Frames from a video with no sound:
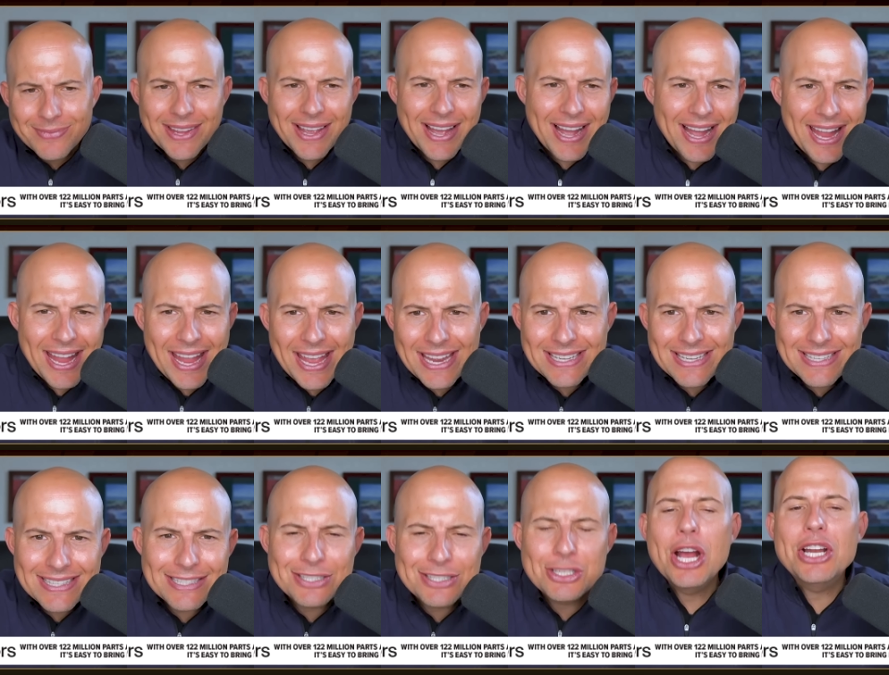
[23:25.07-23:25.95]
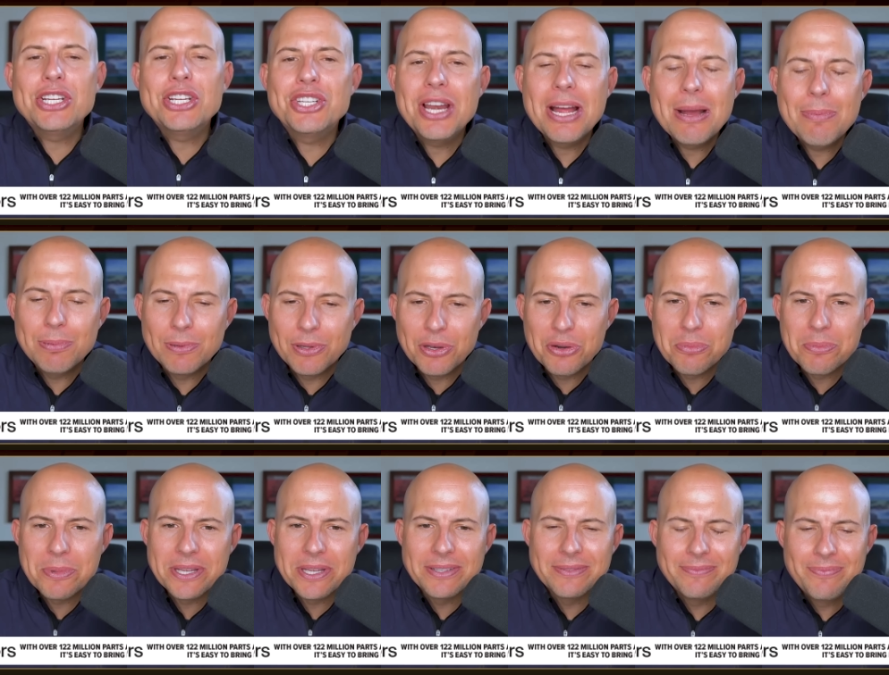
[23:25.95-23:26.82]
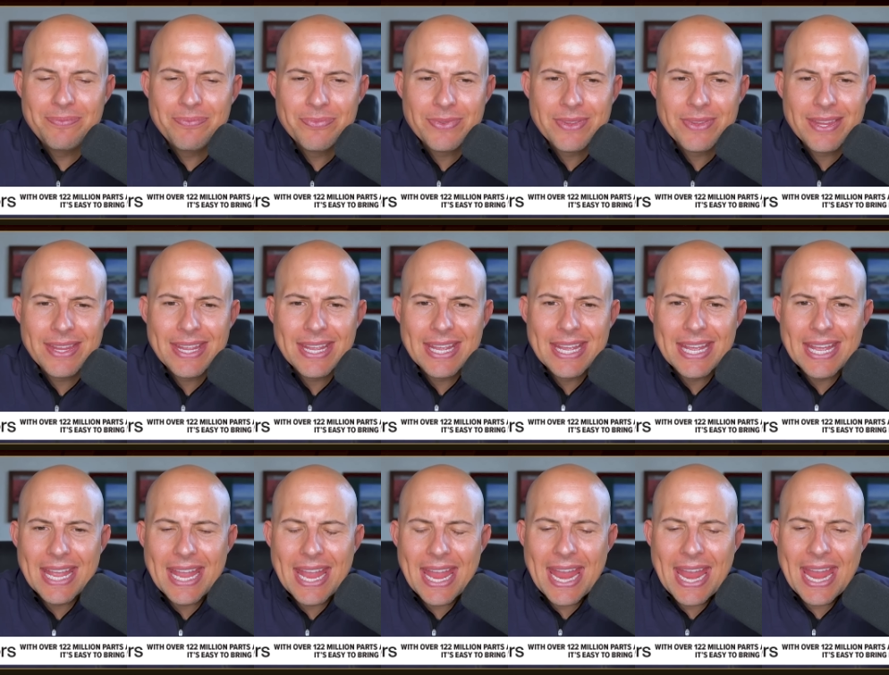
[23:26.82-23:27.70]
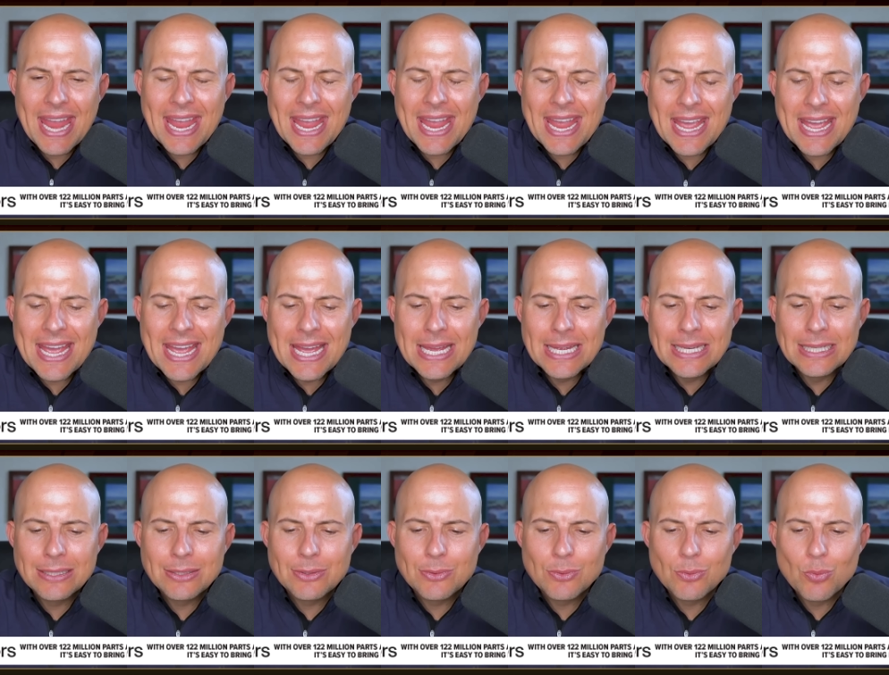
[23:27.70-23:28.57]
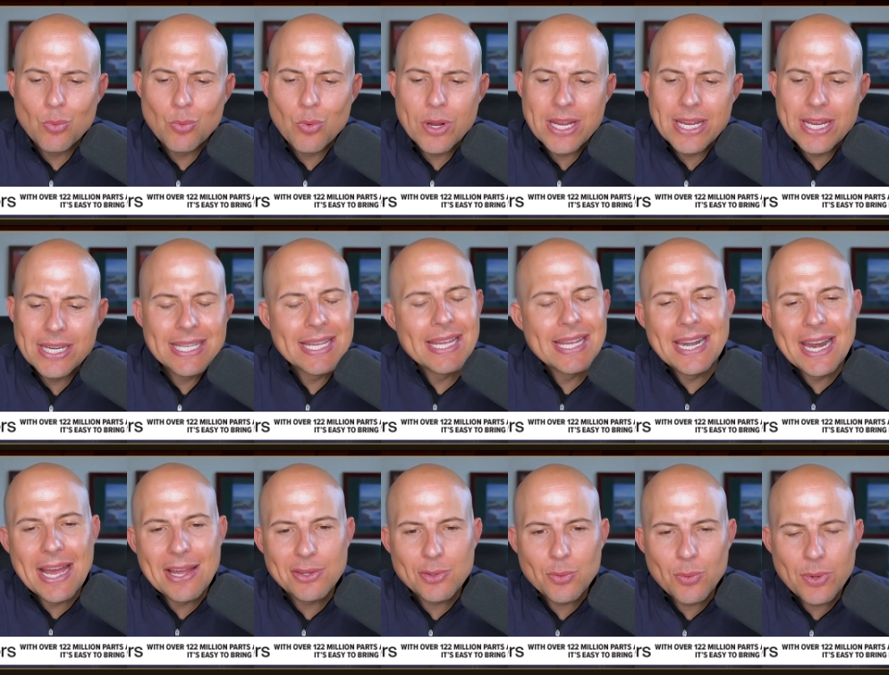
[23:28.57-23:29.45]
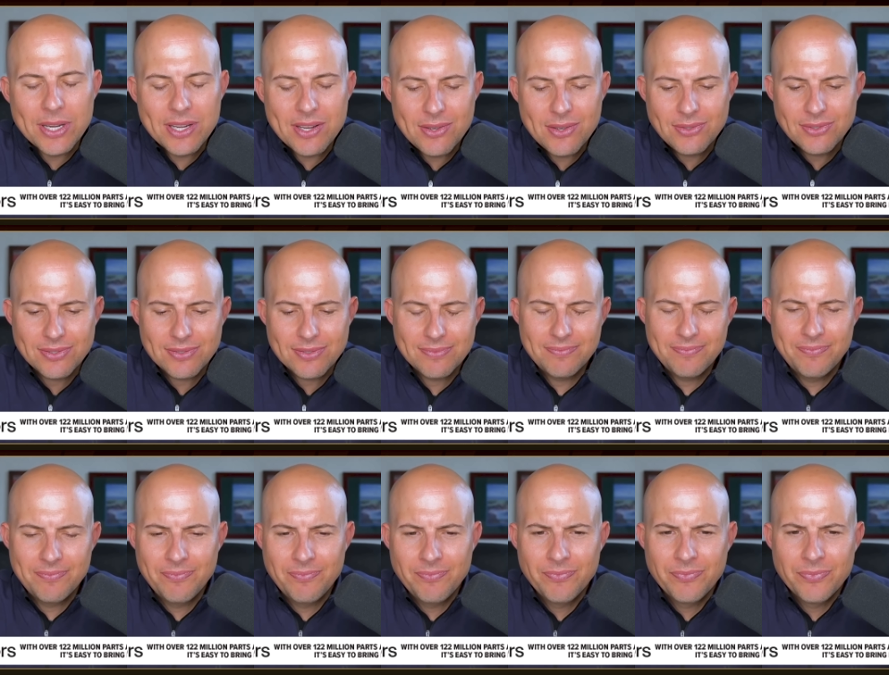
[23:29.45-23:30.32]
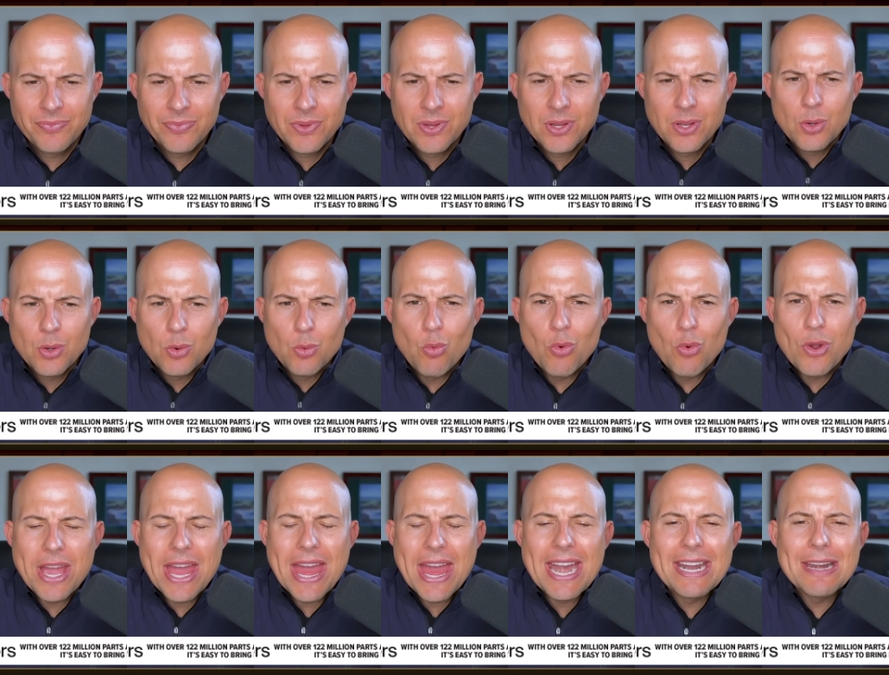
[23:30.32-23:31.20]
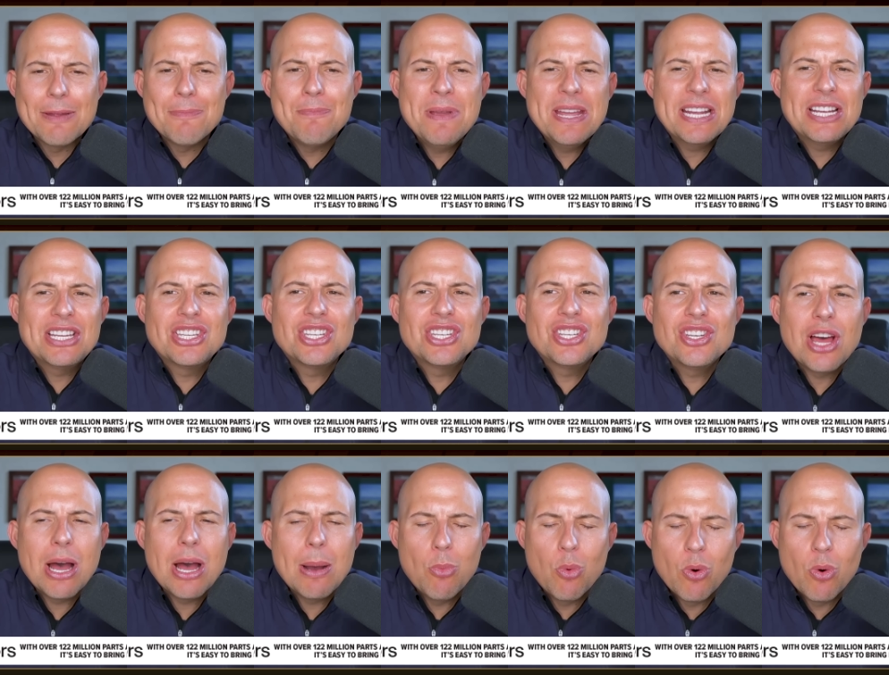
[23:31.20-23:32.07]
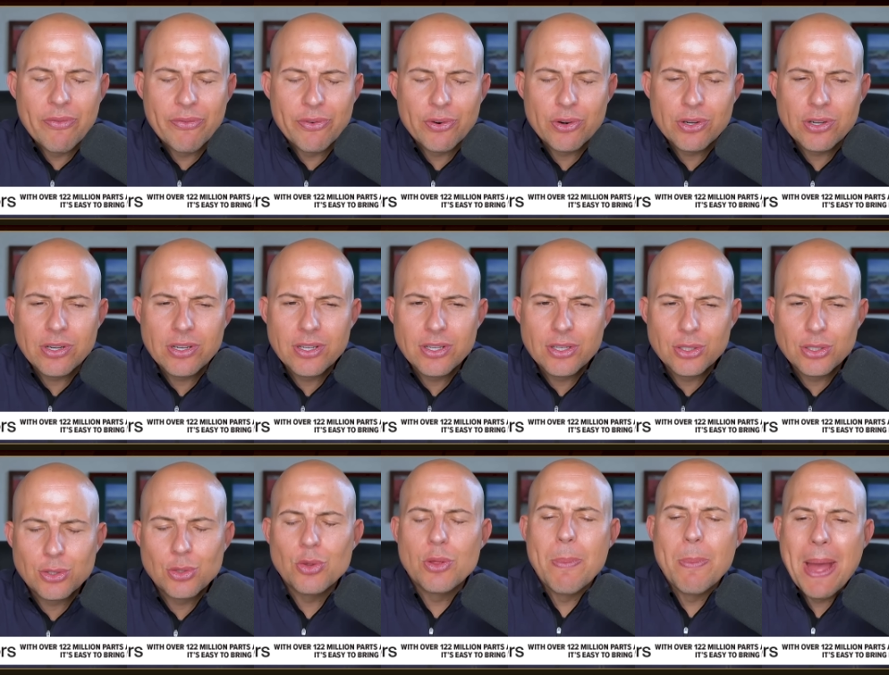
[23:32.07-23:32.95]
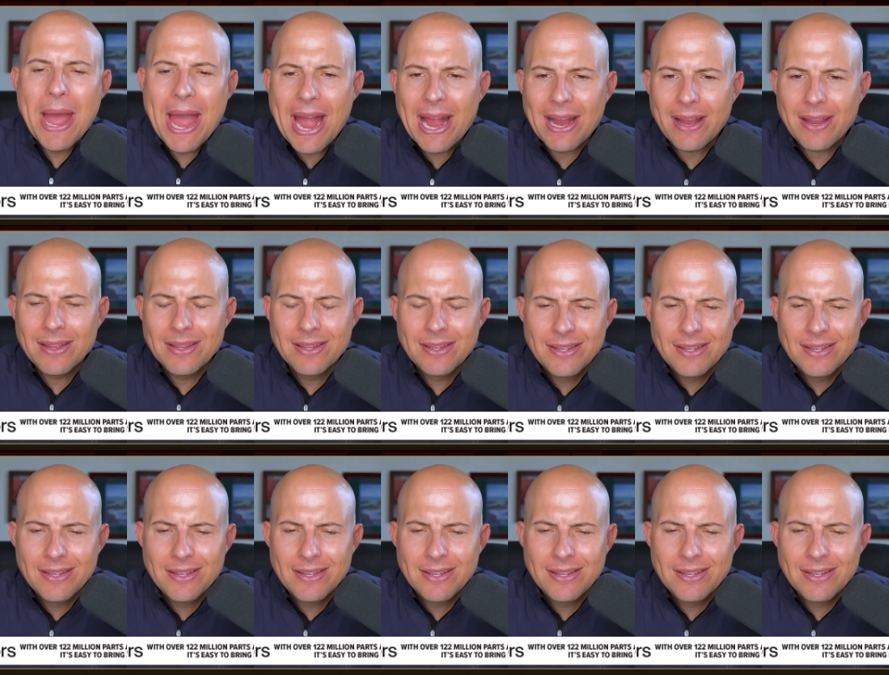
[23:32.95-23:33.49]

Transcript: I had to touch it up a little bit. And we tinted out the windows. We added a big subwoofer to the back.